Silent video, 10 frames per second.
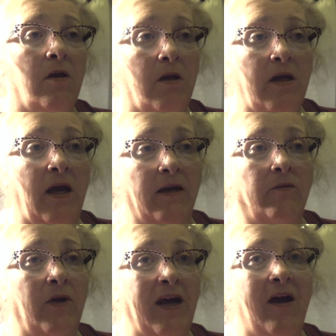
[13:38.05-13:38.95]
Yes.
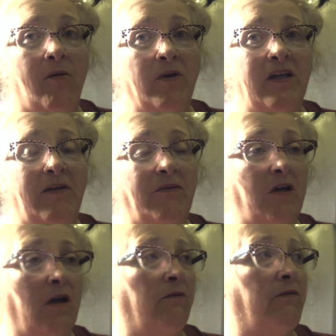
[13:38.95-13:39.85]
We always have
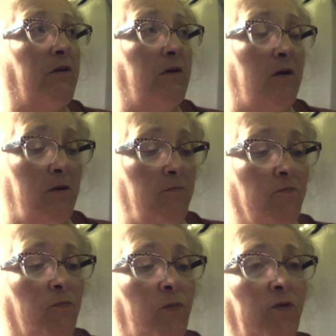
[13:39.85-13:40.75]
enough
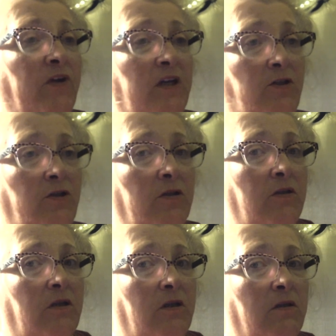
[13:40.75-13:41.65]

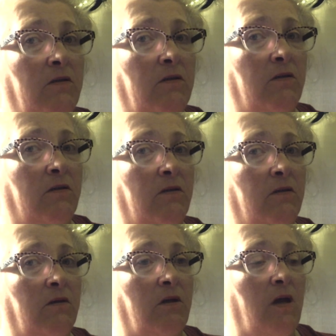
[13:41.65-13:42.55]
provisions
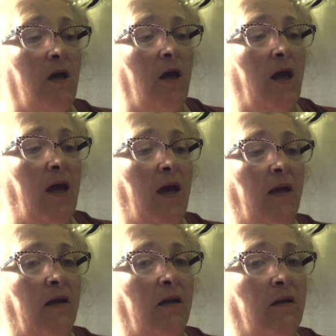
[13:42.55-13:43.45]

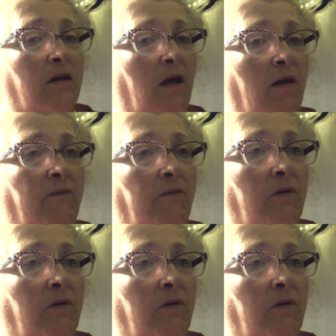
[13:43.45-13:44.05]
and stuff.